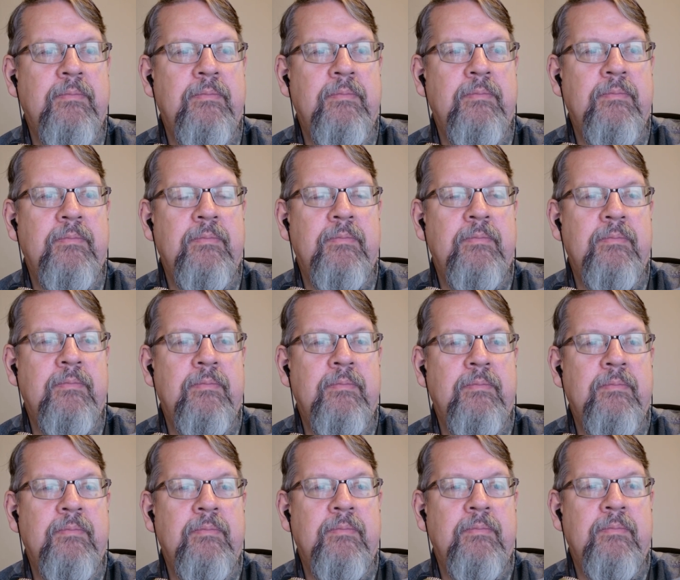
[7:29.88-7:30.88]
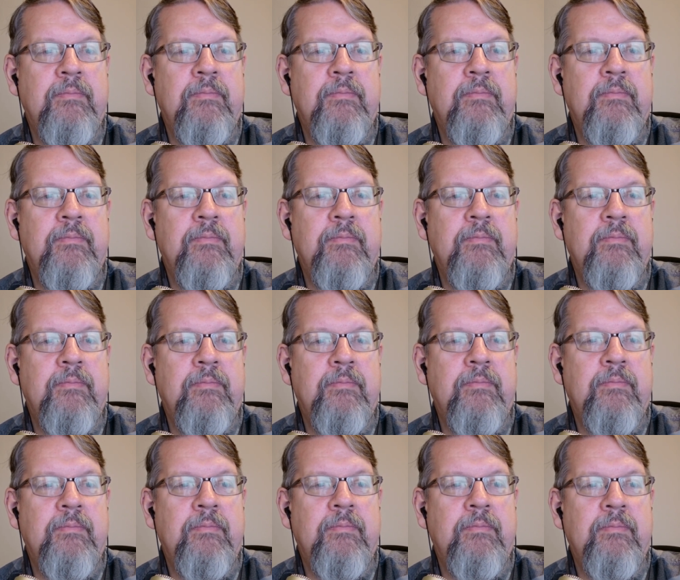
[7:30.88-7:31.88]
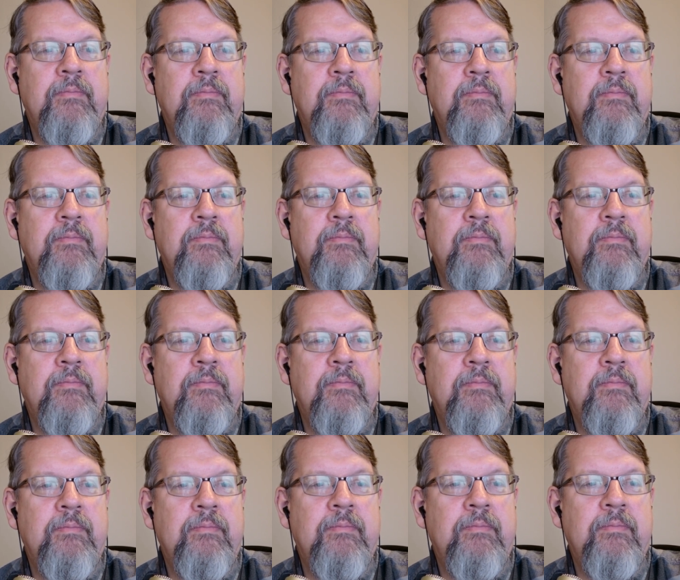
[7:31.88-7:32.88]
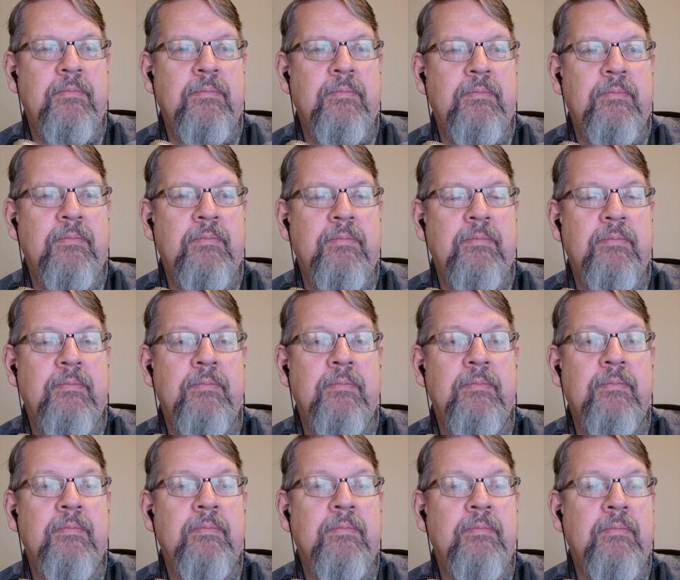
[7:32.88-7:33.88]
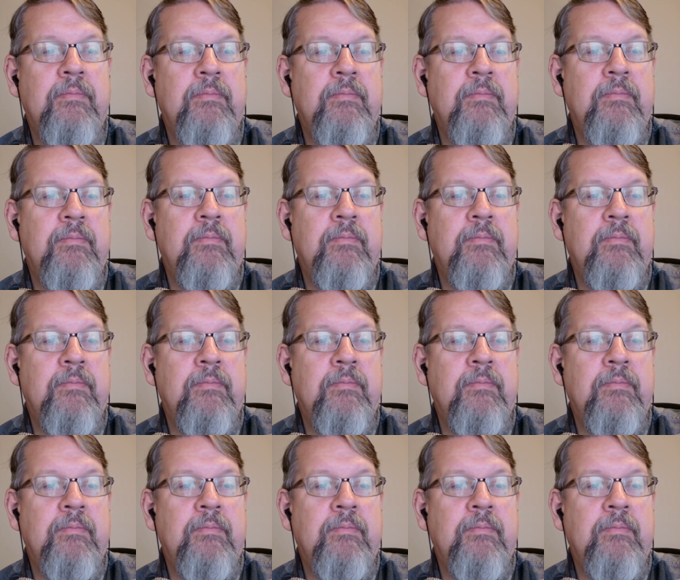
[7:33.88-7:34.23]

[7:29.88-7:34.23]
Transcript: This person isn't speaking.